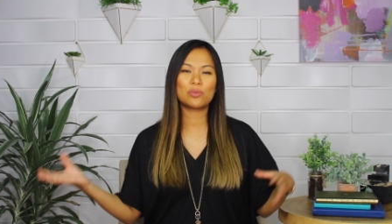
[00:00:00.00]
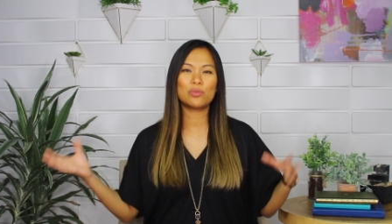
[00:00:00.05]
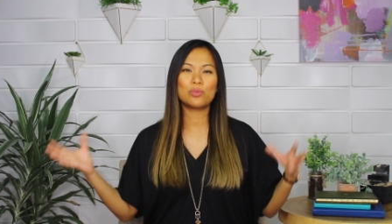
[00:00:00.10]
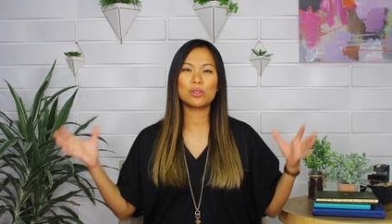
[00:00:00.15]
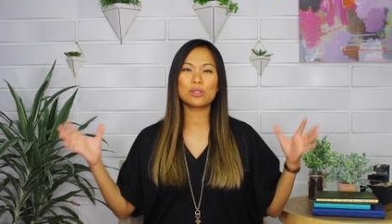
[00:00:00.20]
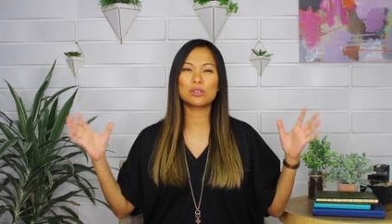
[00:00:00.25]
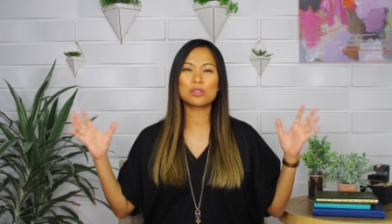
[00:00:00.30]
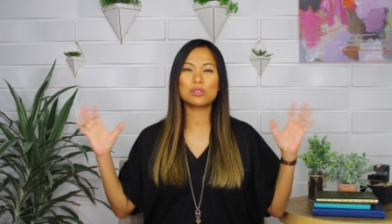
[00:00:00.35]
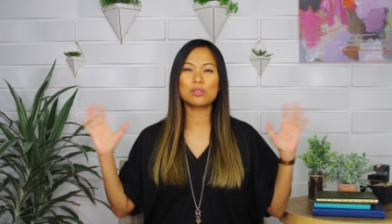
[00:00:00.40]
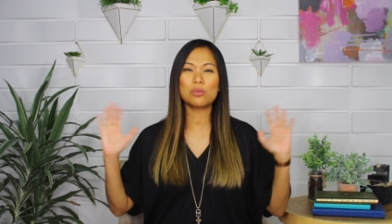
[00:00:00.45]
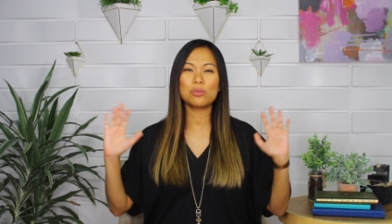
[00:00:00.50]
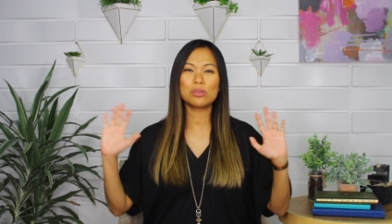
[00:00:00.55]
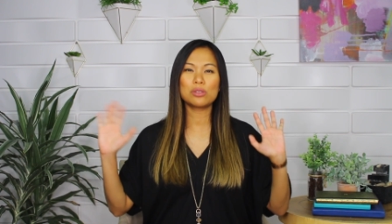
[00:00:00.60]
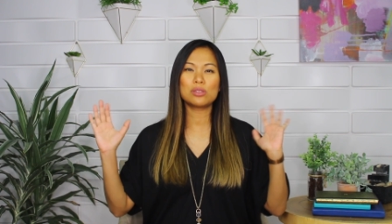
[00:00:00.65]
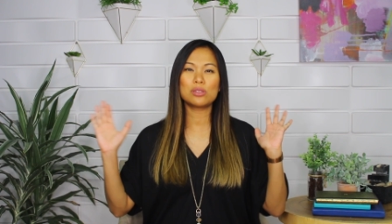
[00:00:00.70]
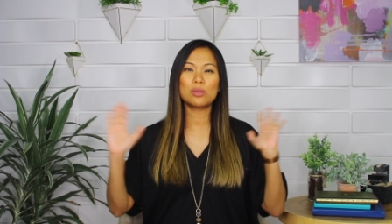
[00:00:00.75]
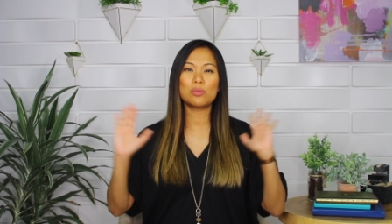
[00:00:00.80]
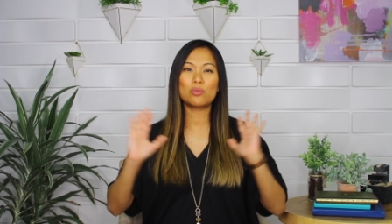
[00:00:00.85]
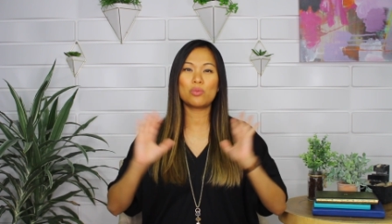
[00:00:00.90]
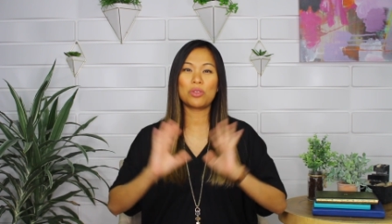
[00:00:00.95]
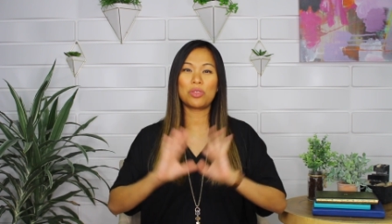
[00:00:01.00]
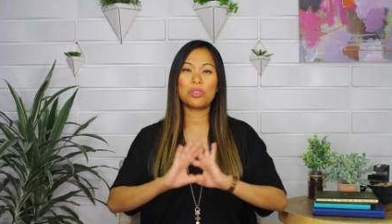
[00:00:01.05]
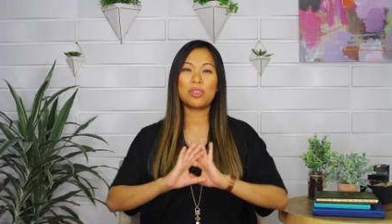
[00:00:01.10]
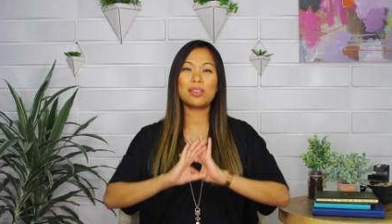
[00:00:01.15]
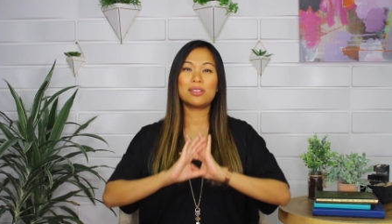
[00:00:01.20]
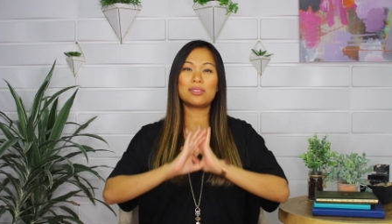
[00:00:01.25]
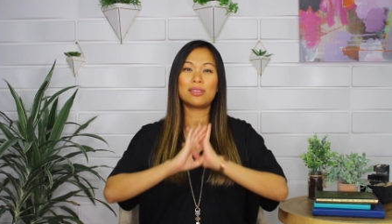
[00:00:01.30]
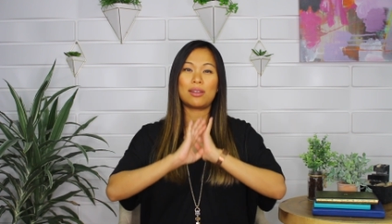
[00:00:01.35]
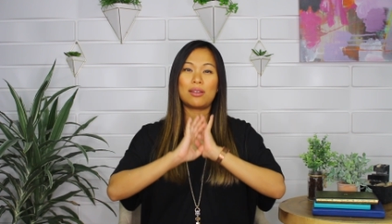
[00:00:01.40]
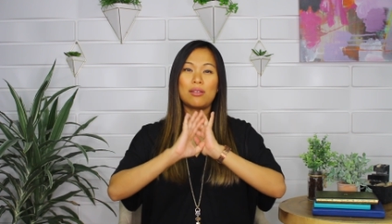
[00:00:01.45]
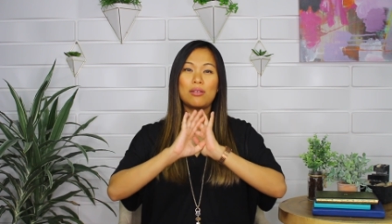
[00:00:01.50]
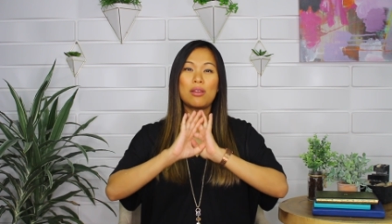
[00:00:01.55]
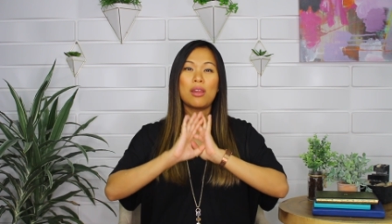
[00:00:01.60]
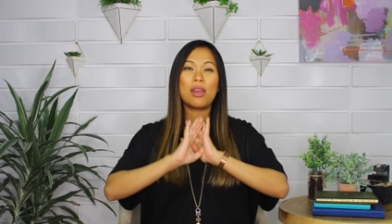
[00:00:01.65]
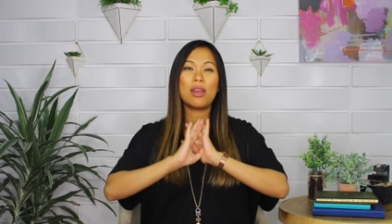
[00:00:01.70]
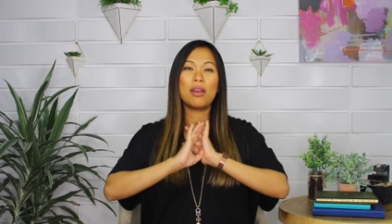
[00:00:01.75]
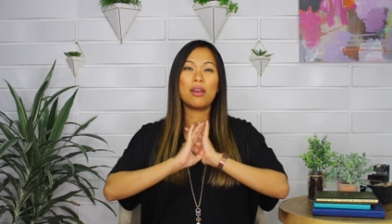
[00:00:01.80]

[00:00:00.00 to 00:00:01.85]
we're so consumed with things that are